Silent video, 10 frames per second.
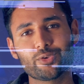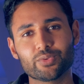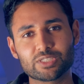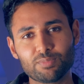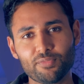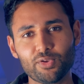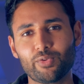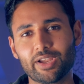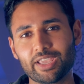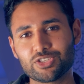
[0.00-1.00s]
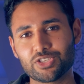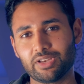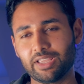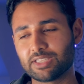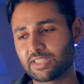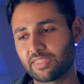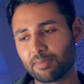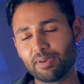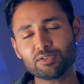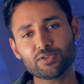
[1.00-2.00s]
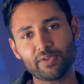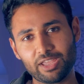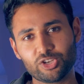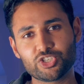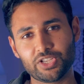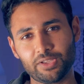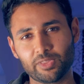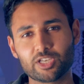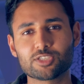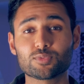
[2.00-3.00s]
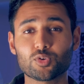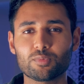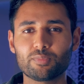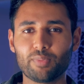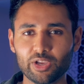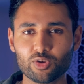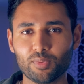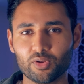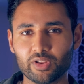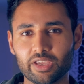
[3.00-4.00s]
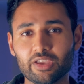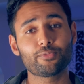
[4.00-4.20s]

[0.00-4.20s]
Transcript: so, smartphone radiation is the amount of energy that is absorbed by your body